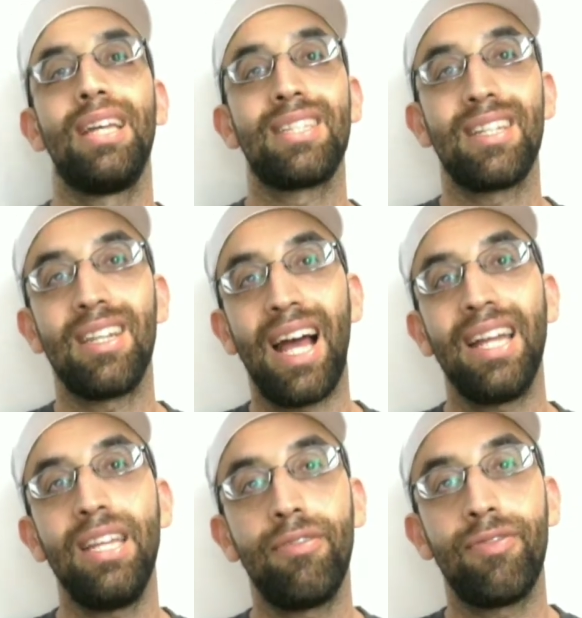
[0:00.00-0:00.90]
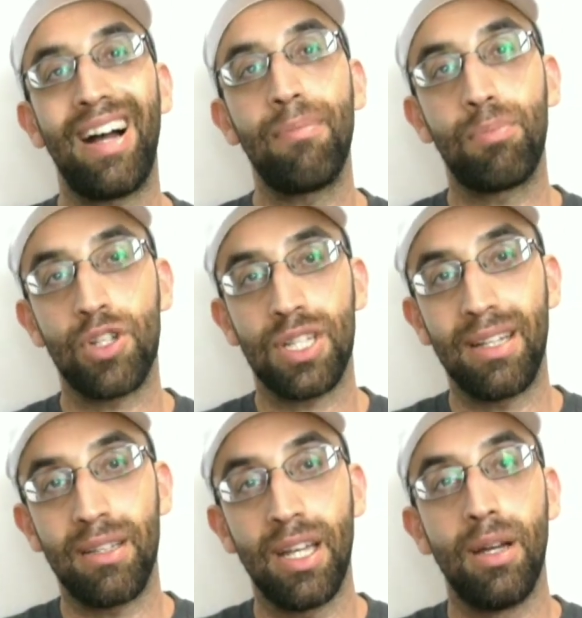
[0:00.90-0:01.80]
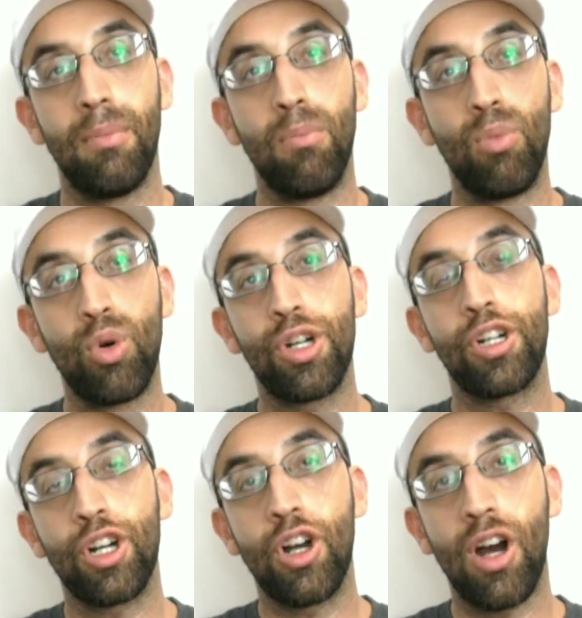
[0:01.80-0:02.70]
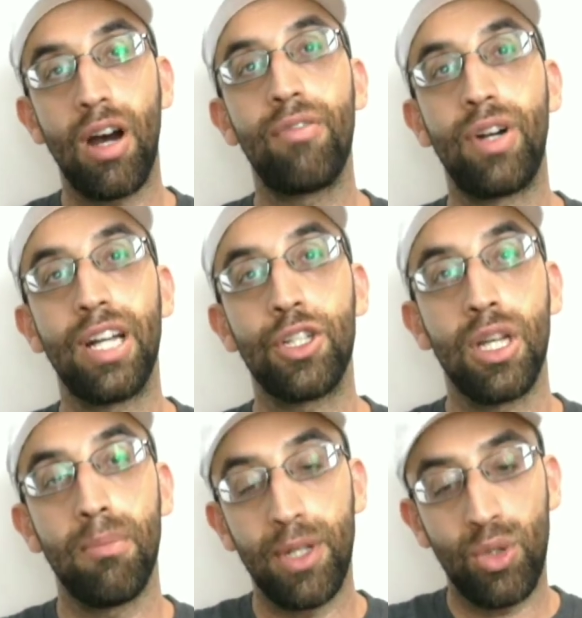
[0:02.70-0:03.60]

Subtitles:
is a 95% mortar coverage